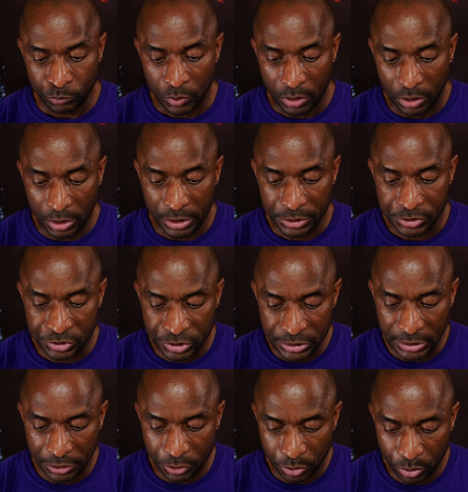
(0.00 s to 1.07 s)
Unless she
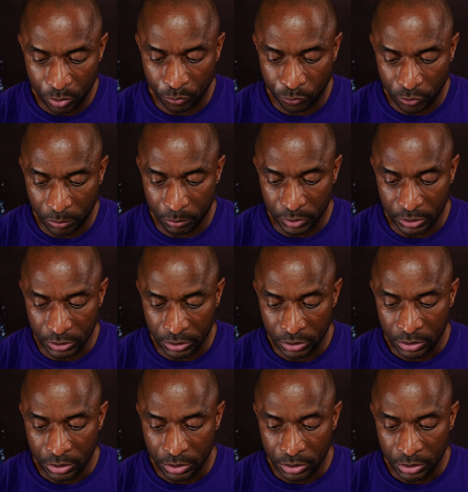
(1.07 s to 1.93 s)
had turned from me,